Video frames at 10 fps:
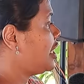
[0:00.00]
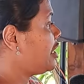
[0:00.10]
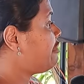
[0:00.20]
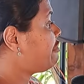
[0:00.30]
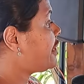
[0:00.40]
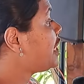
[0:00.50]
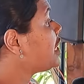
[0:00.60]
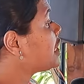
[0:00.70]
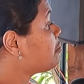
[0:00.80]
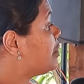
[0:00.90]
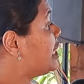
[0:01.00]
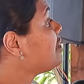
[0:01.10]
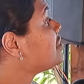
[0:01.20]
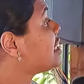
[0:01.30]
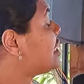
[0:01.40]
If he
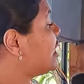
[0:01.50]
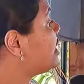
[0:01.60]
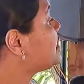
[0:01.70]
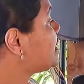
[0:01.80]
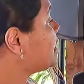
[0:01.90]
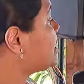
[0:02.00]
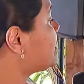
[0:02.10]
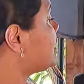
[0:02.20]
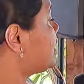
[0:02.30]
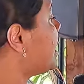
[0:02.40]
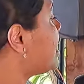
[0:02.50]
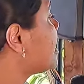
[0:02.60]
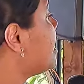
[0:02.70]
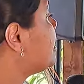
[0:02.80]
believes and he sees the result,